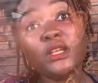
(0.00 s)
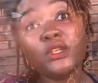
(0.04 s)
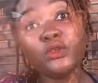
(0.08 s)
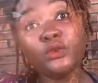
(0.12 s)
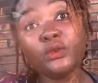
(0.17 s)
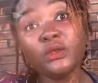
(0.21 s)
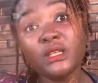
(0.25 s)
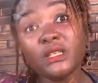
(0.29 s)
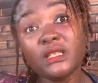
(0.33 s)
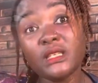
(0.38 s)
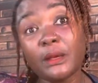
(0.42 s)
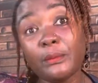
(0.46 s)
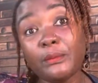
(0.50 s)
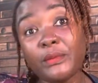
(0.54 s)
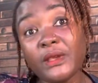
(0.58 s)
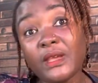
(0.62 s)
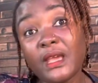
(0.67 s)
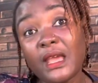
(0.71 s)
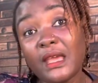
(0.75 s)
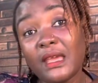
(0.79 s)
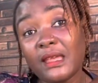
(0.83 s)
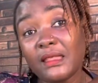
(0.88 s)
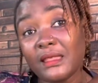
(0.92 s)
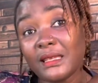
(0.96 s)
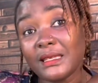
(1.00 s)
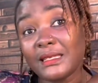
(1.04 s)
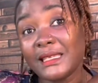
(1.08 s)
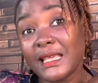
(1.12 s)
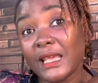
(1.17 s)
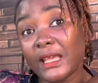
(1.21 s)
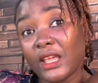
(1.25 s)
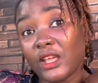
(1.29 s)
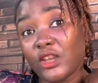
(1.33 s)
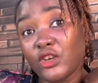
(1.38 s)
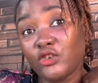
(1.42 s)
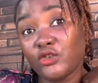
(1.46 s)
to disappear in the
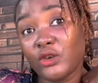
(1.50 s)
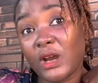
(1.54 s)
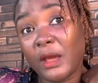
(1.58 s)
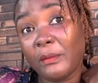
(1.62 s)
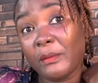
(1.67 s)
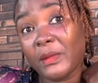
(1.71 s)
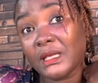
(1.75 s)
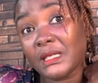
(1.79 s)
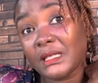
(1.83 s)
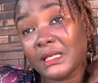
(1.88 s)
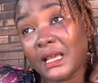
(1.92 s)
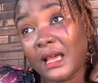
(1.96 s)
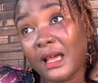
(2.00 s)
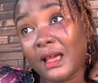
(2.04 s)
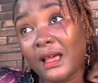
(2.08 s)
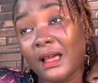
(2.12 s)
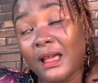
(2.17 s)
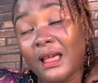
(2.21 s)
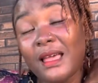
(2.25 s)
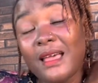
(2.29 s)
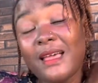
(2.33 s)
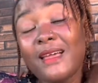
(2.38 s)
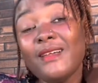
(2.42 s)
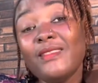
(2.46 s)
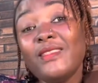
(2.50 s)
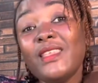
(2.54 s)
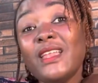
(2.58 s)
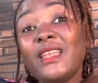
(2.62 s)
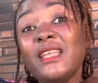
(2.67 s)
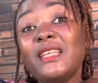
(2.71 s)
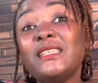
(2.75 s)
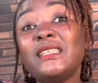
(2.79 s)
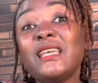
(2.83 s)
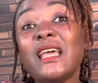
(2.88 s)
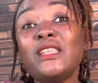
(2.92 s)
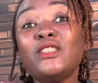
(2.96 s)
2nd trimester. Then
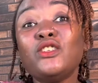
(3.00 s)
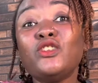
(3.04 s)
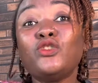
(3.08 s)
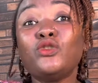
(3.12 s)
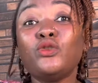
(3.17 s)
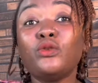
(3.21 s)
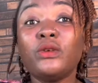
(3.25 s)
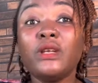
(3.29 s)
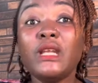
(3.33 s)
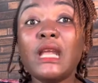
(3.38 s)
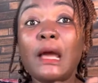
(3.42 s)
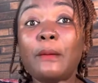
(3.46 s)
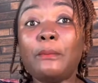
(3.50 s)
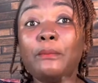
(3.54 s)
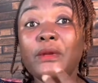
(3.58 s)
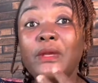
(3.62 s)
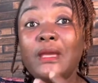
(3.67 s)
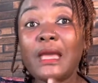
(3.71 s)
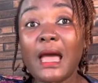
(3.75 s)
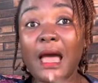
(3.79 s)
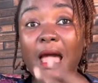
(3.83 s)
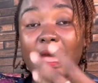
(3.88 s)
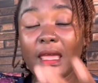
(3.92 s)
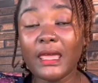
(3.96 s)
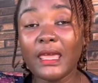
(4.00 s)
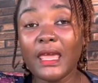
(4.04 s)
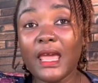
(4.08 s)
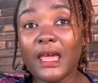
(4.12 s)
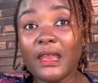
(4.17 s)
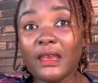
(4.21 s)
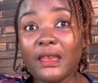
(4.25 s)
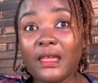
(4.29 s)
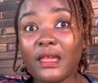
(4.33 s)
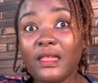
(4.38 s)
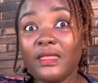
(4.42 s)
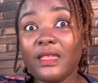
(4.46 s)
it tends to reappear
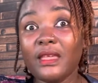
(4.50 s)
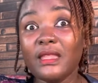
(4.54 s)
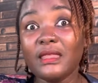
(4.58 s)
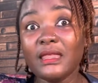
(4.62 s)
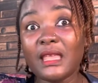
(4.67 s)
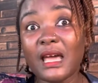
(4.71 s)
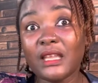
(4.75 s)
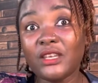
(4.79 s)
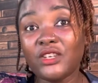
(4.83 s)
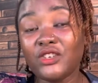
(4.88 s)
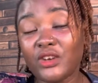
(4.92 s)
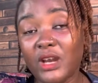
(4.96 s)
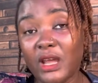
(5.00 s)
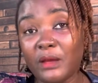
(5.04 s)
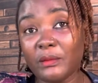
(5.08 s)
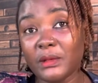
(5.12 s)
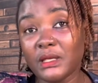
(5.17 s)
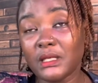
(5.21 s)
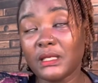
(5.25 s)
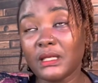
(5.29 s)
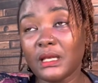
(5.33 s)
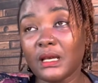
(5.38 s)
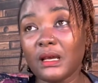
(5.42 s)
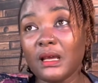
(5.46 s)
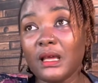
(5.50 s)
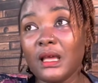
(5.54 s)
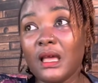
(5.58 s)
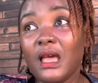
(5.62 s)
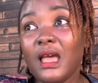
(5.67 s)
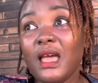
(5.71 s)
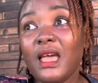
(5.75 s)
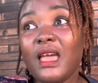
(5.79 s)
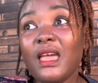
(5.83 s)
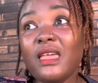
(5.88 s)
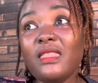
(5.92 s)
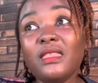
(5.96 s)
again in the 3rd trimester.
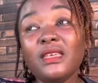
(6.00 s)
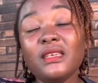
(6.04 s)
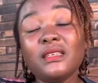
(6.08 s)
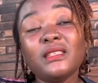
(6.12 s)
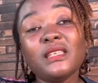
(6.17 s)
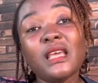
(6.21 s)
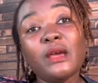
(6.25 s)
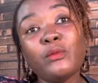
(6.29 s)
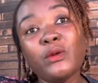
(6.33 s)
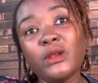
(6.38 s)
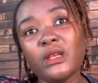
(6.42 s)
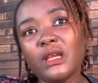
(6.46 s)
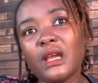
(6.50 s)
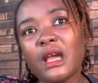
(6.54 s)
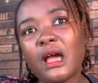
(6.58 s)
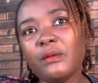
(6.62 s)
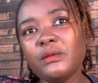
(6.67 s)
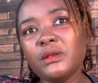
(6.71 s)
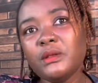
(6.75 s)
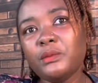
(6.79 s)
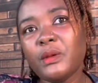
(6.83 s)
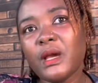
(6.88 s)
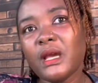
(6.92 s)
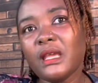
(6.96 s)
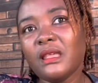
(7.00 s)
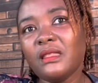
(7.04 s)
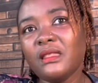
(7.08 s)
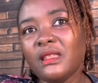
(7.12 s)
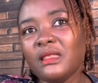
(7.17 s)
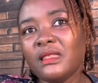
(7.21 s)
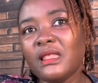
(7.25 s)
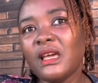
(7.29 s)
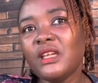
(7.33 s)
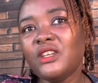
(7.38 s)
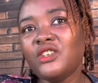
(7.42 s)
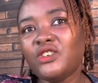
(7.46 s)
And this time when it comes back in the
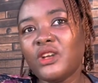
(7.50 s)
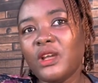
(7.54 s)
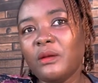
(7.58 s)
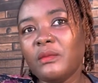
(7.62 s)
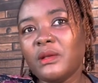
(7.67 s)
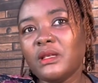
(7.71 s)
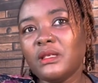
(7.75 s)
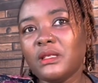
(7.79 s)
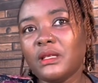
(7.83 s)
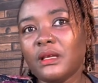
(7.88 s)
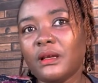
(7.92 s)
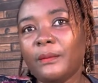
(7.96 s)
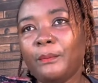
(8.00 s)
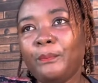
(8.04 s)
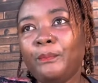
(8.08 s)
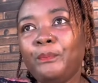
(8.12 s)
3rd trimester,